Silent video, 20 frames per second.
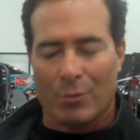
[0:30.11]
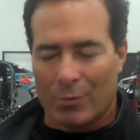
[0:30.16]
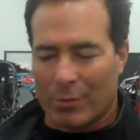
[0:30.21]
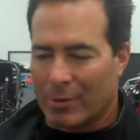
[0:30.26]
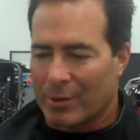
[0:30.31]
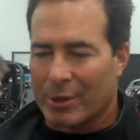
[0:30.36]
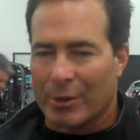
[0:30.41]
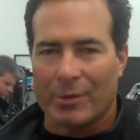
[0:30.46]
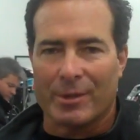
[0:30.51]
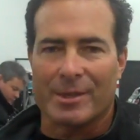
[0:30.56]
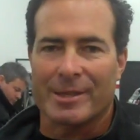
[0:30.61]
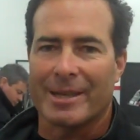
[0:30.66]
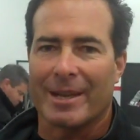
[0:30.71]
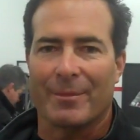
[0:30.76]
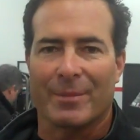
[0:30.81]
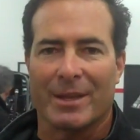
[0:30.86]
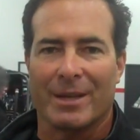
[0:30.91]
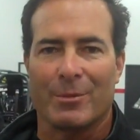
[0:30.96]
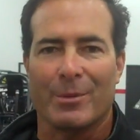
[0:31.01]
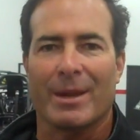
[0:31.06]
We're doing the
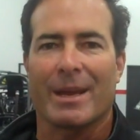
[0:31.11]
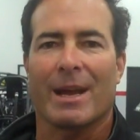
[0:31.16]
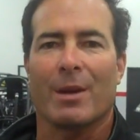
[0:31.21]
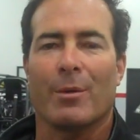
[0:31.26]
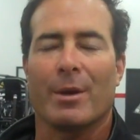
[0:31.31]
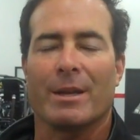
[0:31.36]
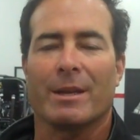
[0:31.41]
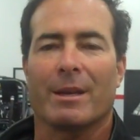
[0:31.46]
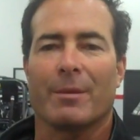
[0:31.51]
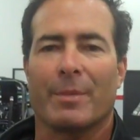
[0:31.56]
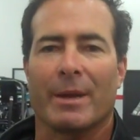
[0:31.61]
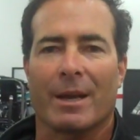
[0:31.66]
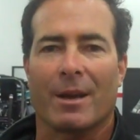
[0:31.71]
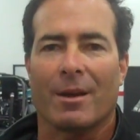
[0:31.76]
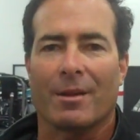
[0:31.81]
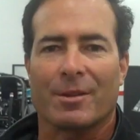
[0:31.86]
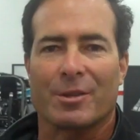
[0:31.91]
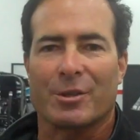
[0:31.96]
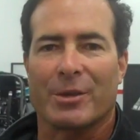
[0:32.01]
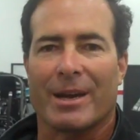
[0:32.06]
same thing. We can't wait to get back
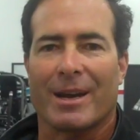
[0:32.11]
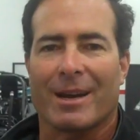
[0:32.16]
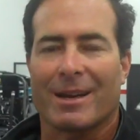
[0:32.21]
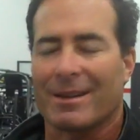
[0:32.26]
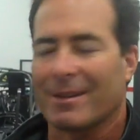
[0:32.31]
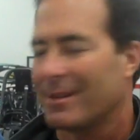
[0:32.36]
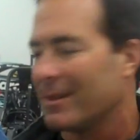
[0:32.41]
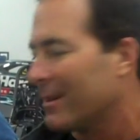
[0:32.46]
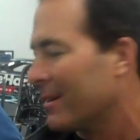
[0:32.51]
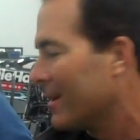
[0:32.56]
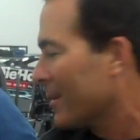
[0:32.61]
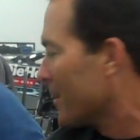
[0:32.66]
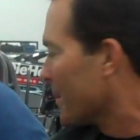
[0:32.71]
on the track, and